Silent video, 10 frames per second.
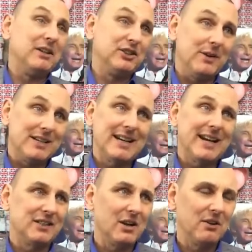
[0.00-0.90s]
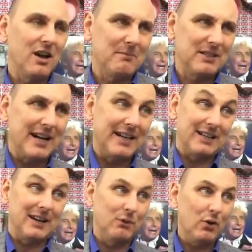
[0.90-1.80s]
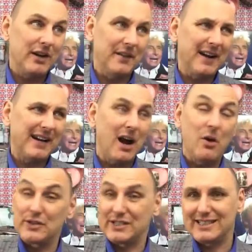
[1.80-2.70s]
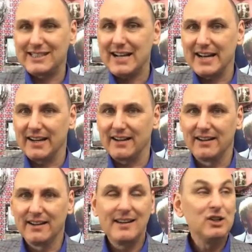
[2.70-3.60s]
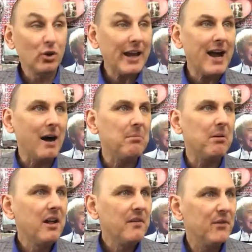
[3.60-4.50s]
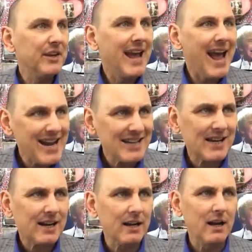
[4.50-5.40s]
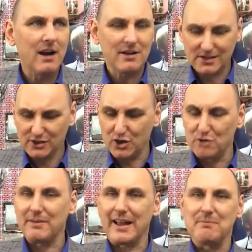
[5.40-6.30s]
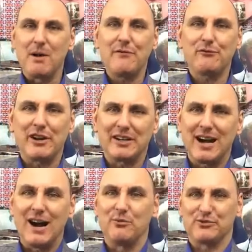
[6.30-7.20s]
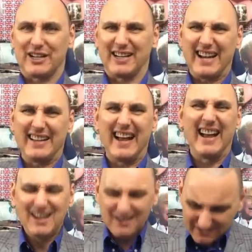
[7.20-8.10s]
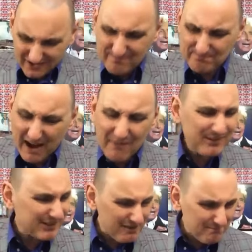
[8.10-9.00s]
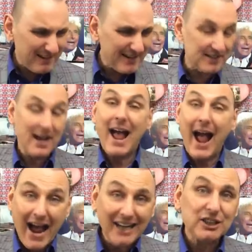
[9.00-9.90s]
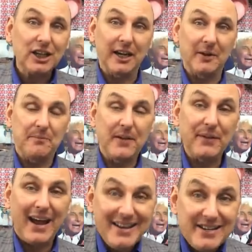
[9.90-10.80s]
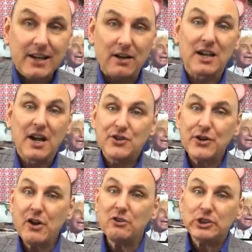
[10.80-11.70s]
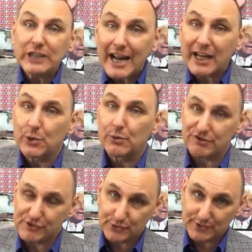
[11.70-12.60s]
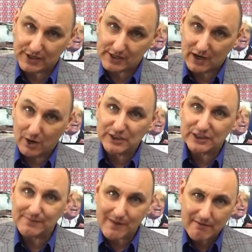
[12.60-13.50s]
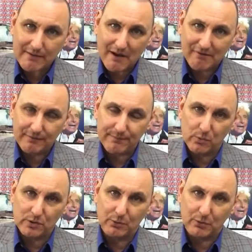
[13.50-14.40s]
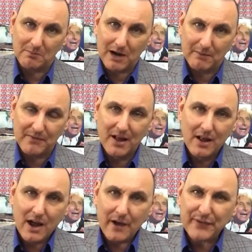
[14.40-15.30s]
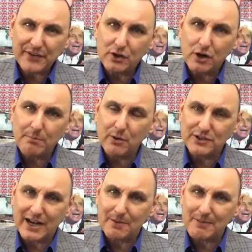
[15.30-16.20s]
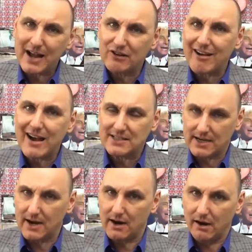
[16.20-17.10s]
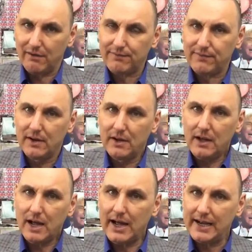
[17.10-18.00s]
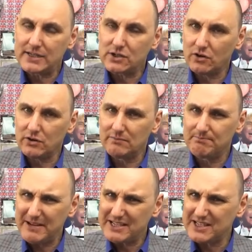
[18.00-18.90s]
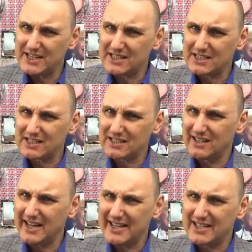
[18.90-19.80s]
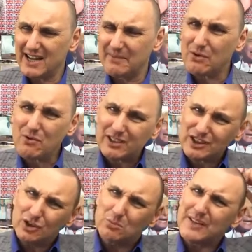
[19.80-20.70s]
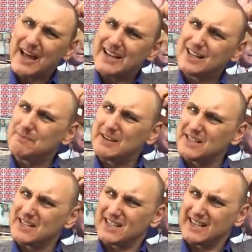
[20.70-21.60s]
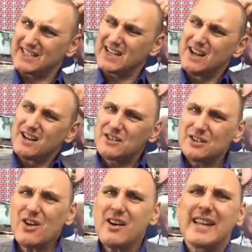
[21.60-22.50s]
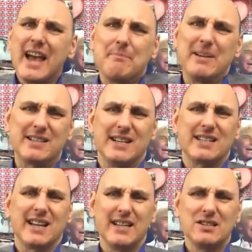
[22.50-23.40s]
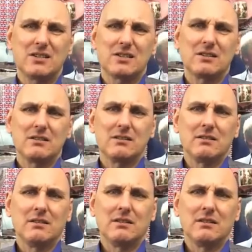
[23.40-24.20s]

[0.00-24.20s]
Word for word: mind you, I say I don't like Mercedes. I'm looking at that car. Oh, it's stunning. Look it up the S Class Coupe. My friend Carl was going to get there. Good. I'm so pleased. Actually, if you're into cars, do you know Jaguar are doing a car which is very, very affordable at the moment? I think you've got to put down about a grand and a half and it's on business lease. I'm not quite sure what that is, business lease. Could I get business lease?